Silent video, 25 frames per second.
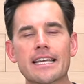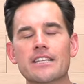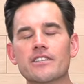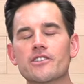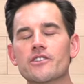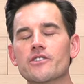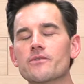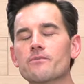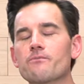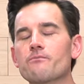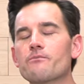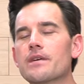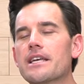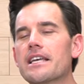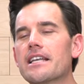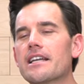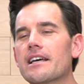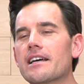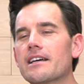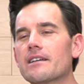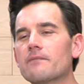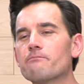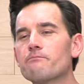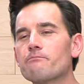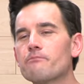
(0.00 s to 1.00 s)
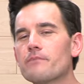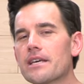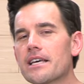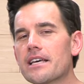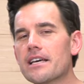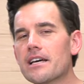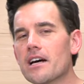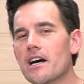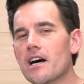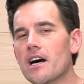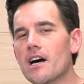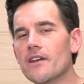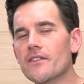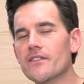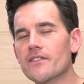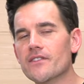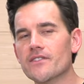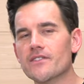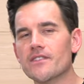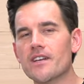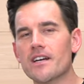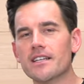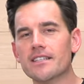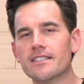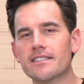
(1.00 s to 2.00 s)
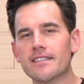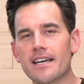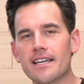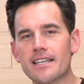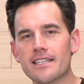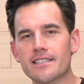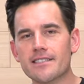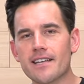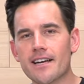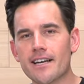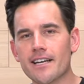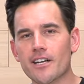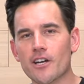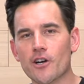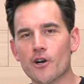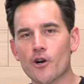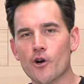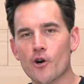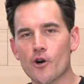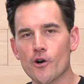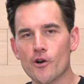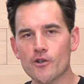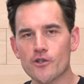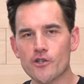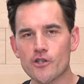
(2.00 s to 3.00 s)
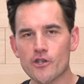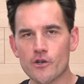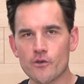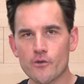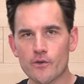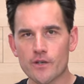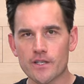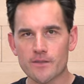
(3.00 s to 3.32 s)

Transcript: just being a bit on the snug side is not gonna hurt you,